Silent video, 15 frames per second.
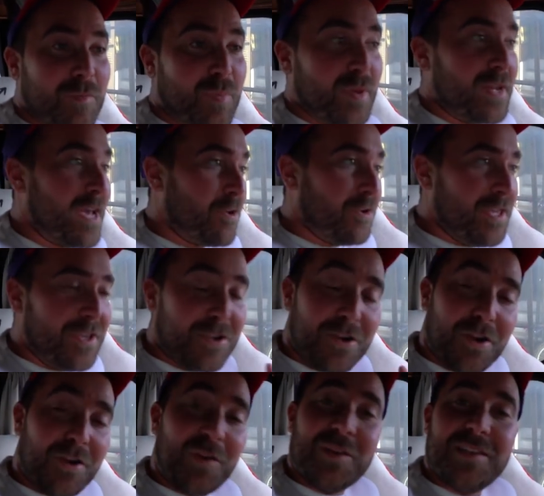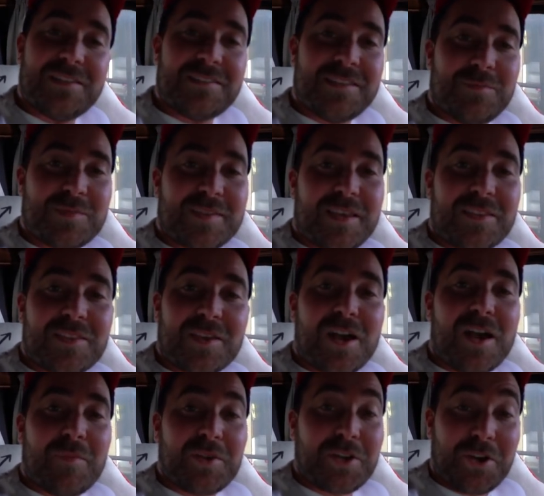But out here, it seems like the
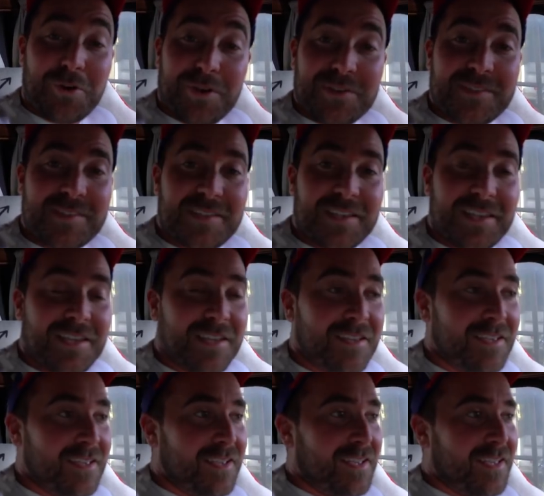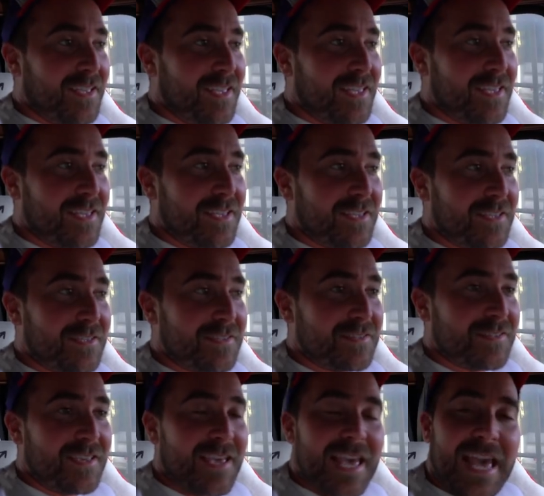common currency
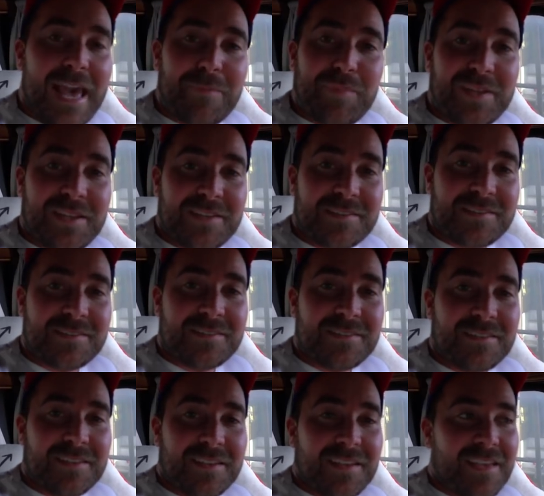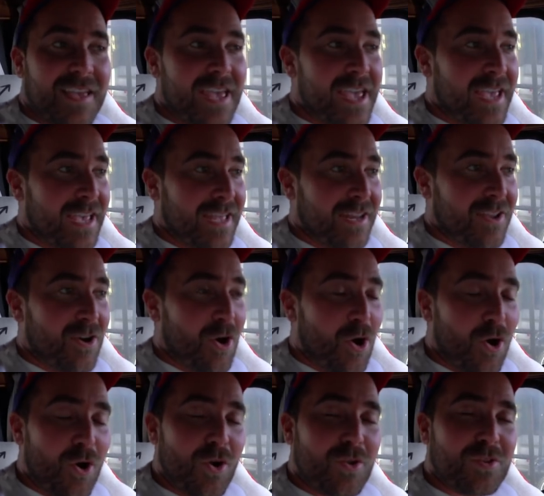is happiness. And
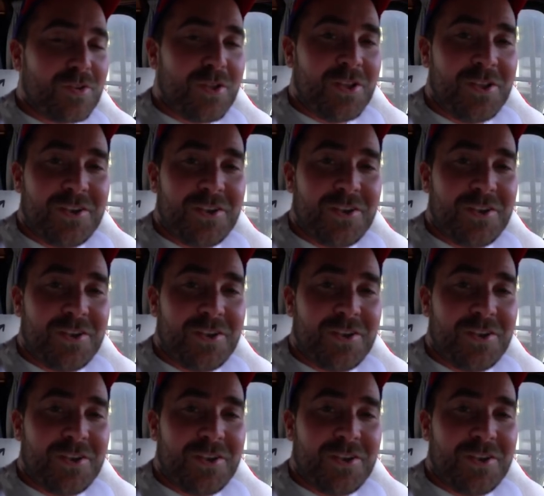all,